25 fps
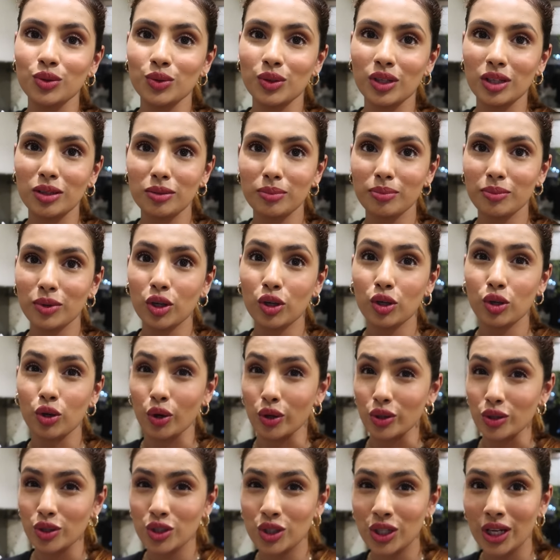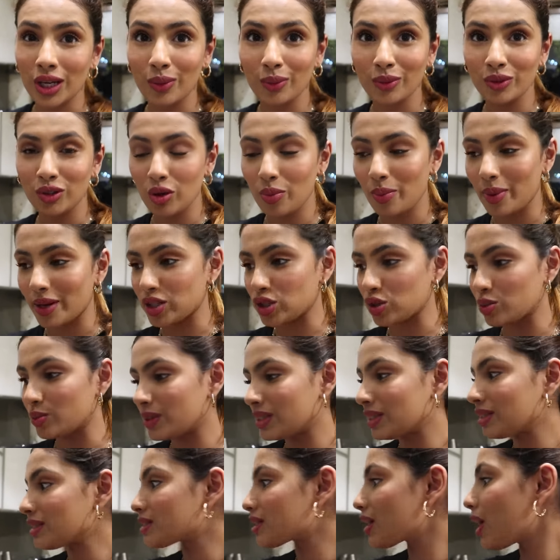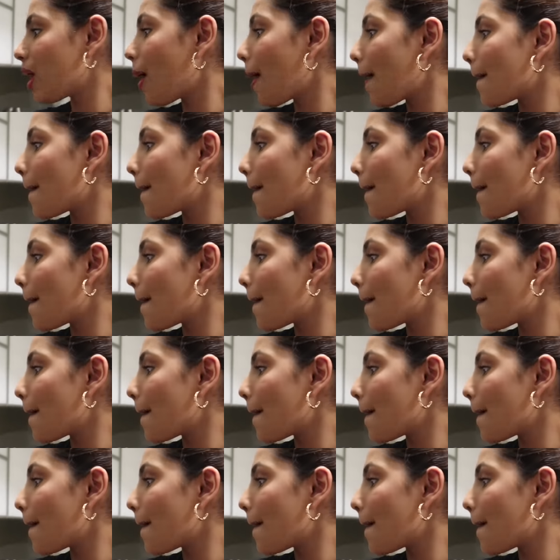you can cross check with your measurements.